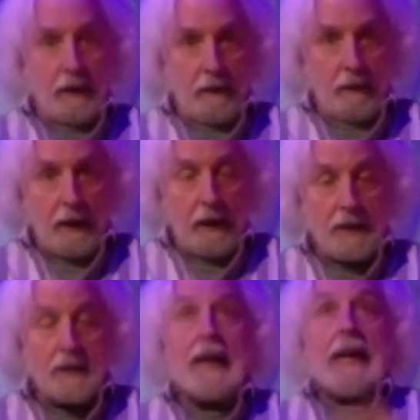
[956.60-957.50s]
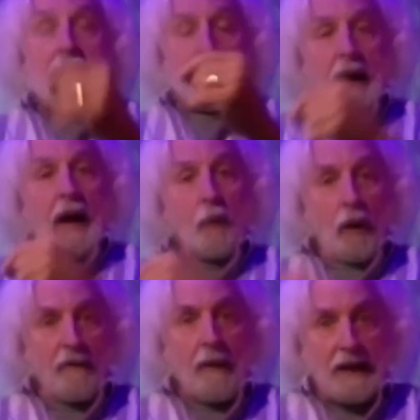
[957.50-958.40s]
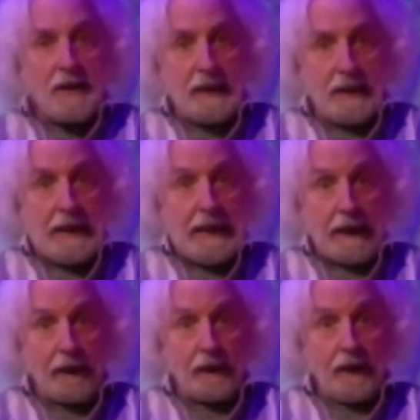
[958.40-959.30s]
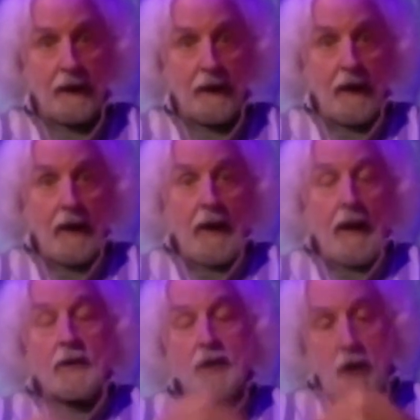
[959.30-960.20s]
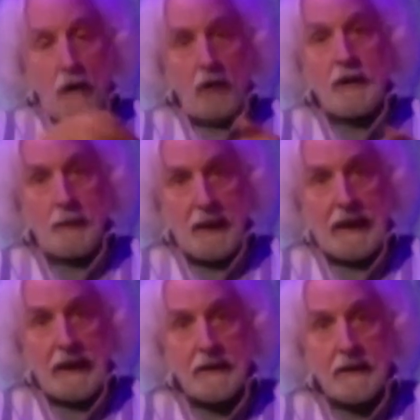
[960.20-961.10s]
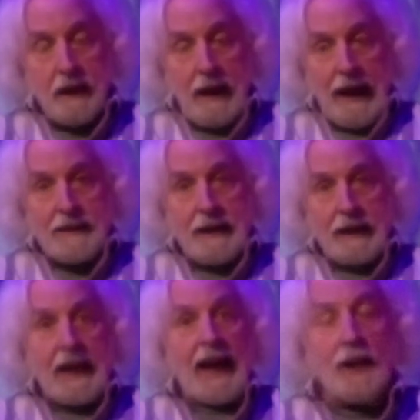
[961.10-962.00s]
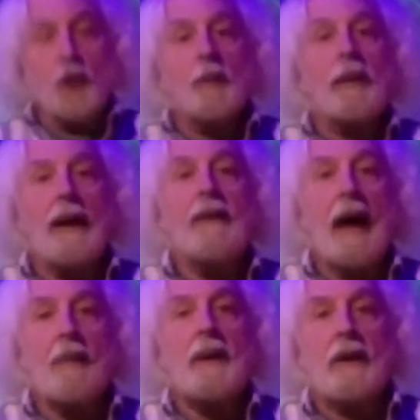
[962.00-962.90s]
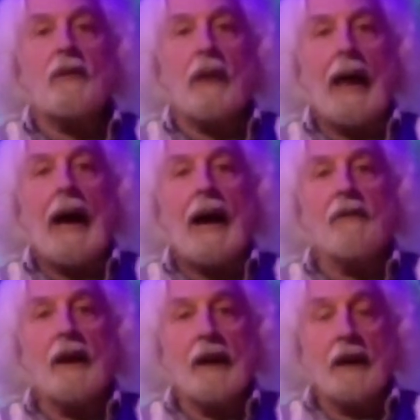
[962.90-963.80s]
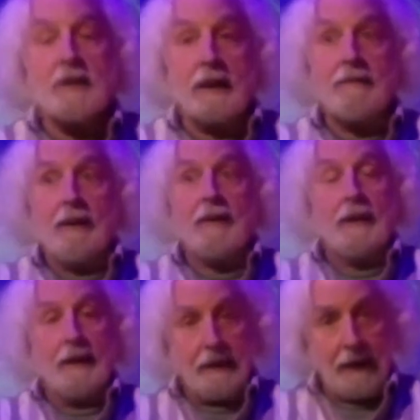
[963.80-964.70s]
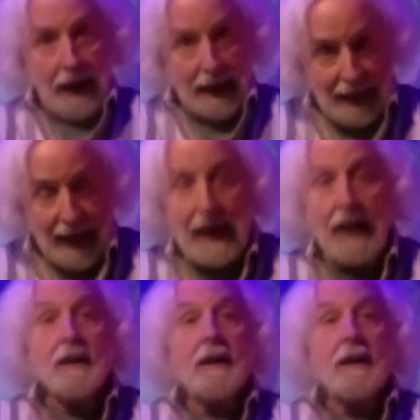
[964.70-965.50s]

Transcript: because it's on one of my CDs. She heard the piece and said, can play that piece live? And I said, I can.